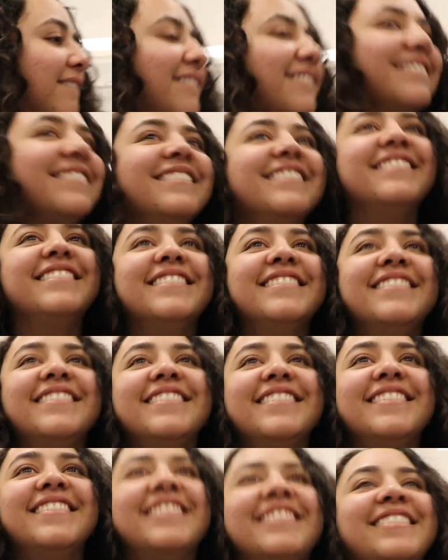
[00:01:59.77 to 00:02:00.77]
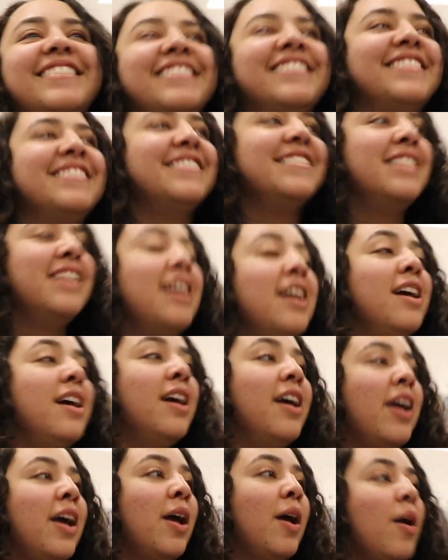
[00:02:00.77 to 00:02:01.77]
stop looking around. You're not gonna
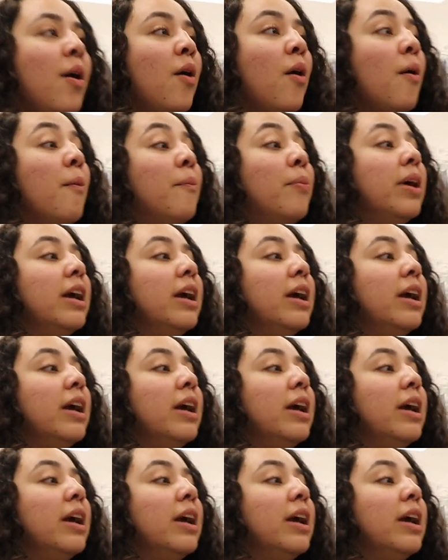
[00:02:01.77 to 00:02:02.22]
get anything.